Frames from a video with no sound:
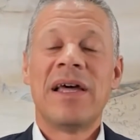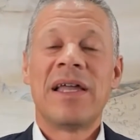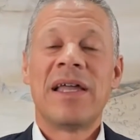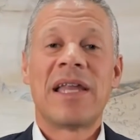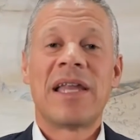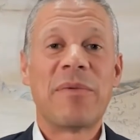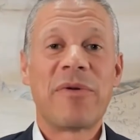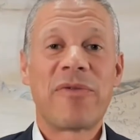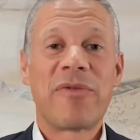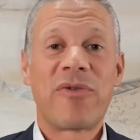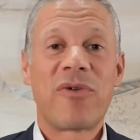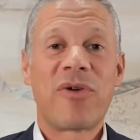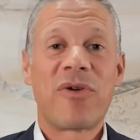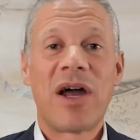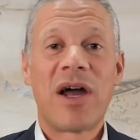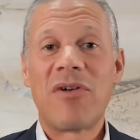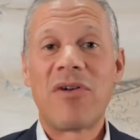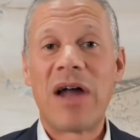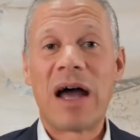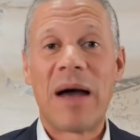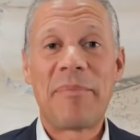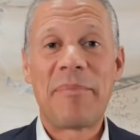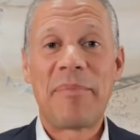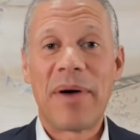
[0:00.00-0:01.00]
Now, before I
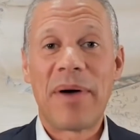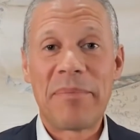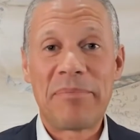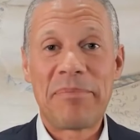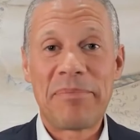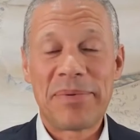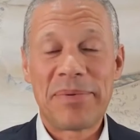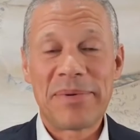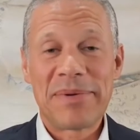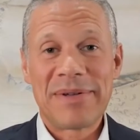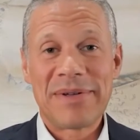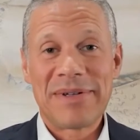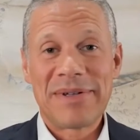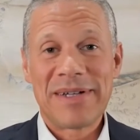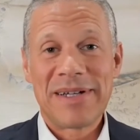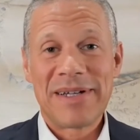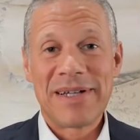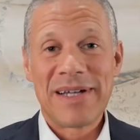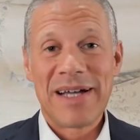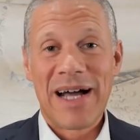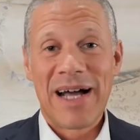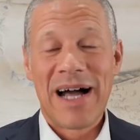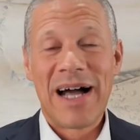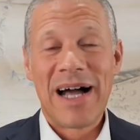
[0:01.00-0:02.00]
wrap up,
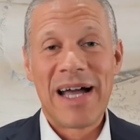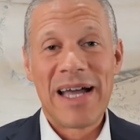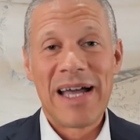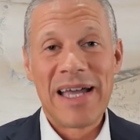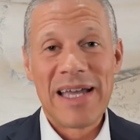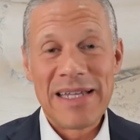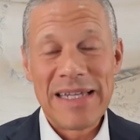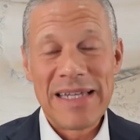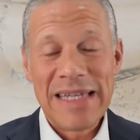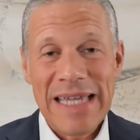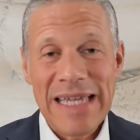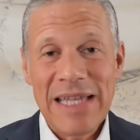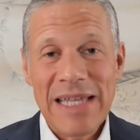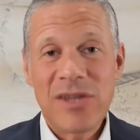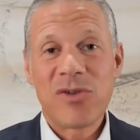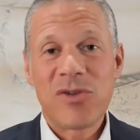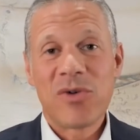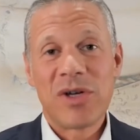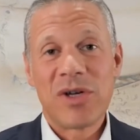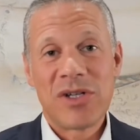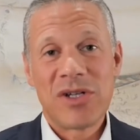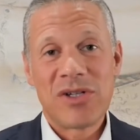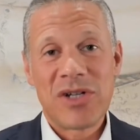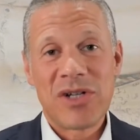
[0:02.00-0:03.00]
I need
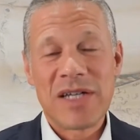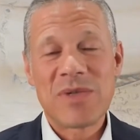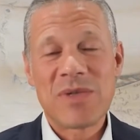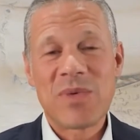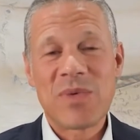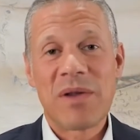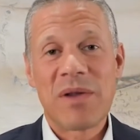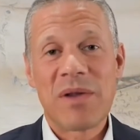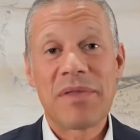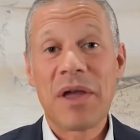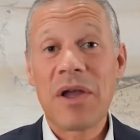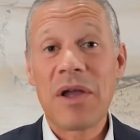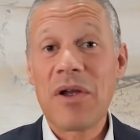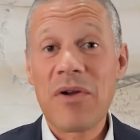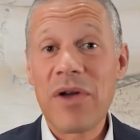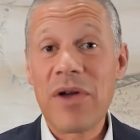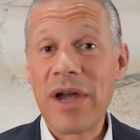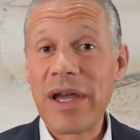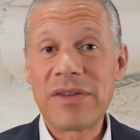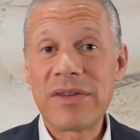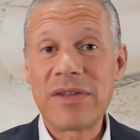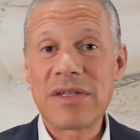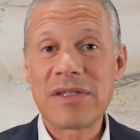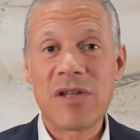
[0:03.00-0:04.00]
to address one of the
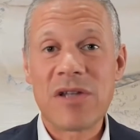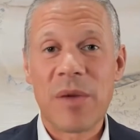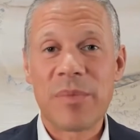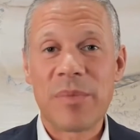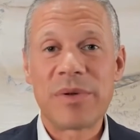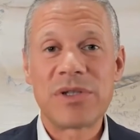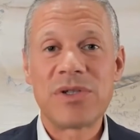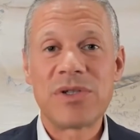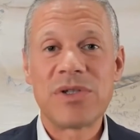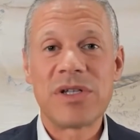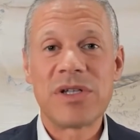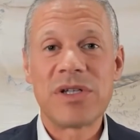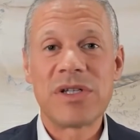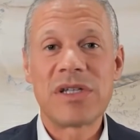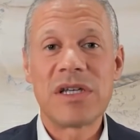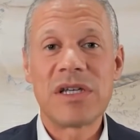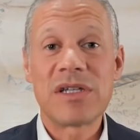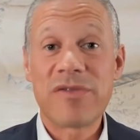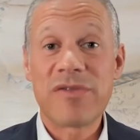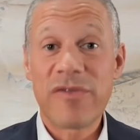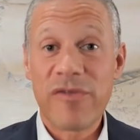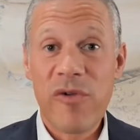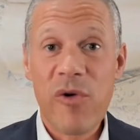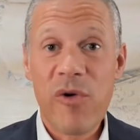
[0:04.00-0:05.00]
greatest
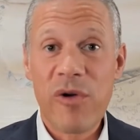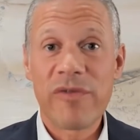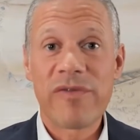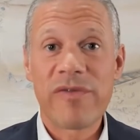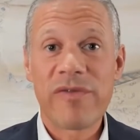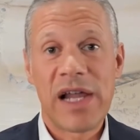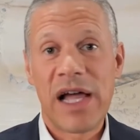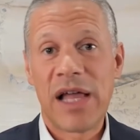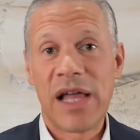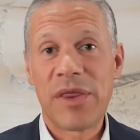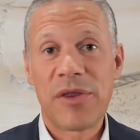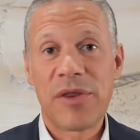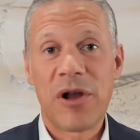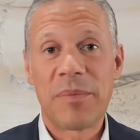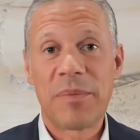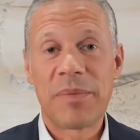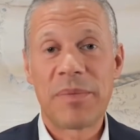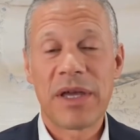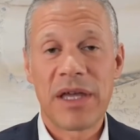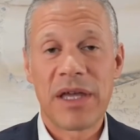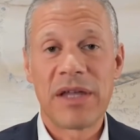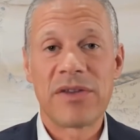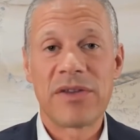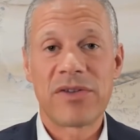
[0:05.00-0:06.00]
opportunities for
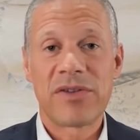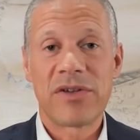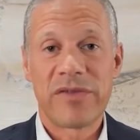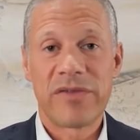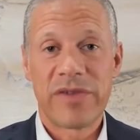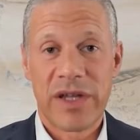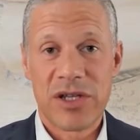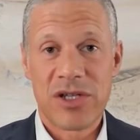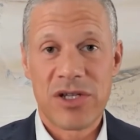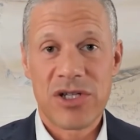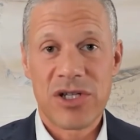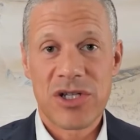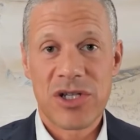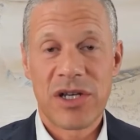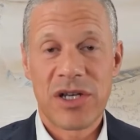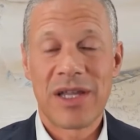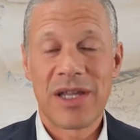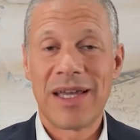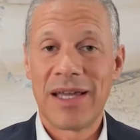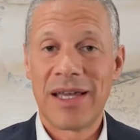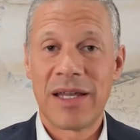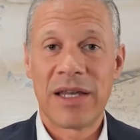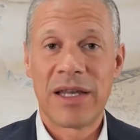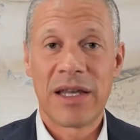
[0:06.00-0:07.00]
philanthropic intervention
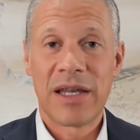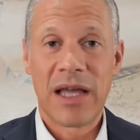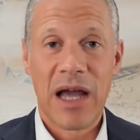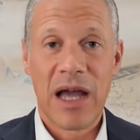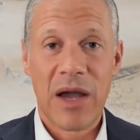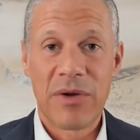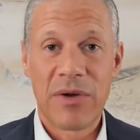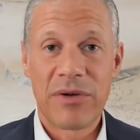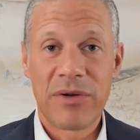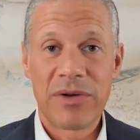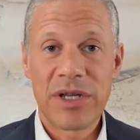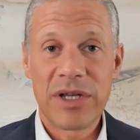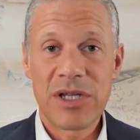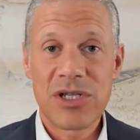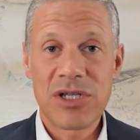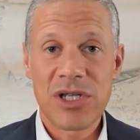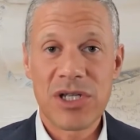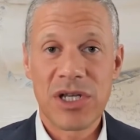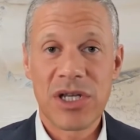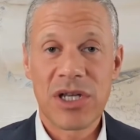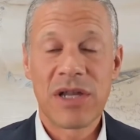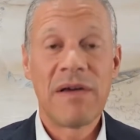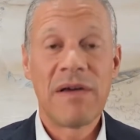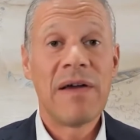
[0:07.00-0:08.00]
in our
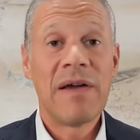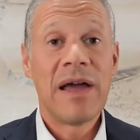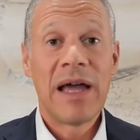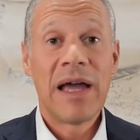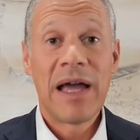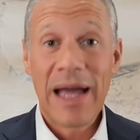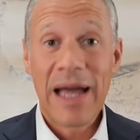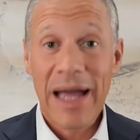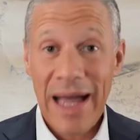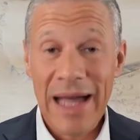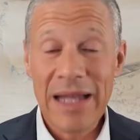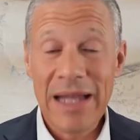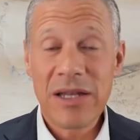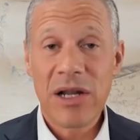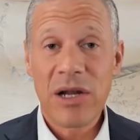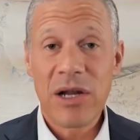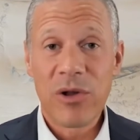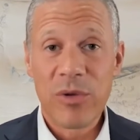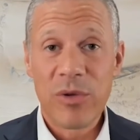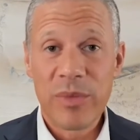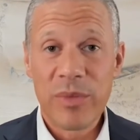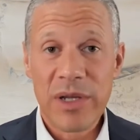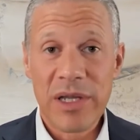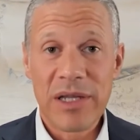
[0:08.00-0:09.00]
region and
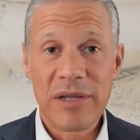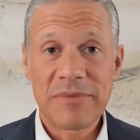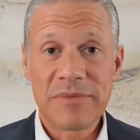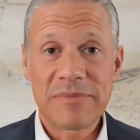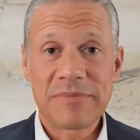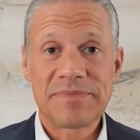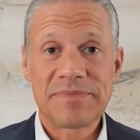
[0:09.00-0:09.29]
globally: